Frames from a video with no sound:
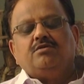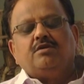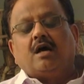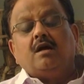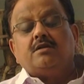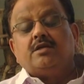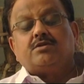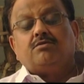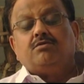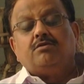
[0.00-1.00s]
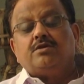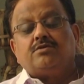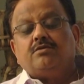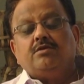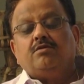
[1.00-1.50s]
you can't just go to a
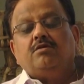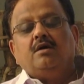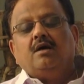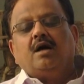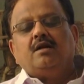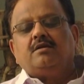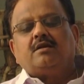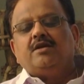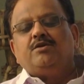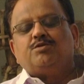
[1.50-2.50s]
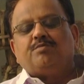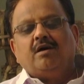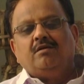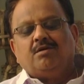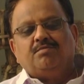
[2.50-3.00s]
studio and try to
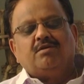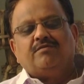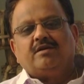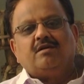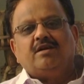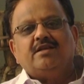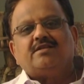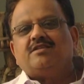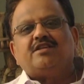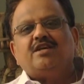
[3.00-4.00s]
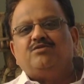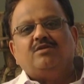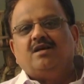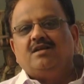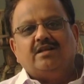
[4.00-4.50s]
spoil a couple of recordings and try to
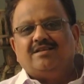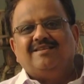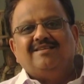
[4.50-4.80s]
learn it.